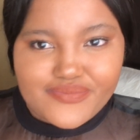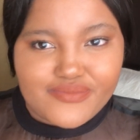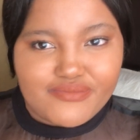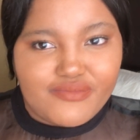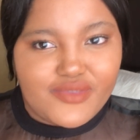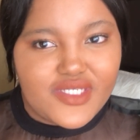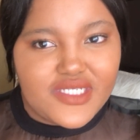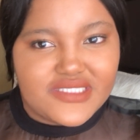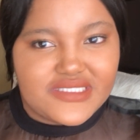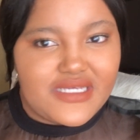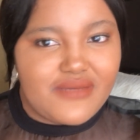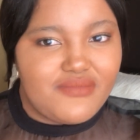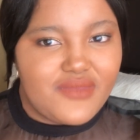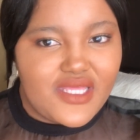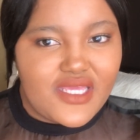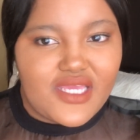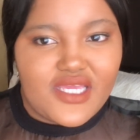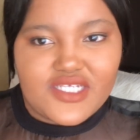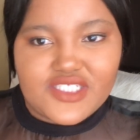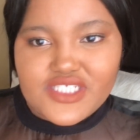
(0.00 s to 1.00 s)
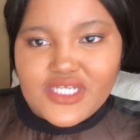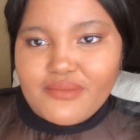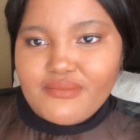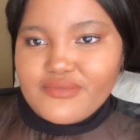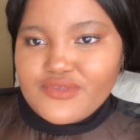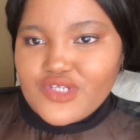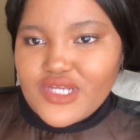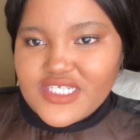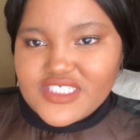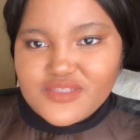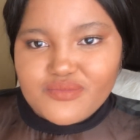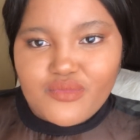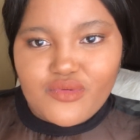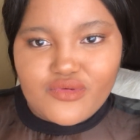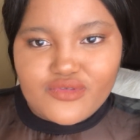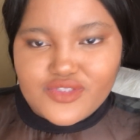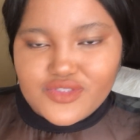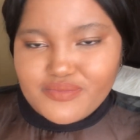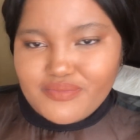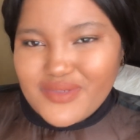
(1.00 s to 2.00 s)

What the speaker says: because I'm thinking she's transport,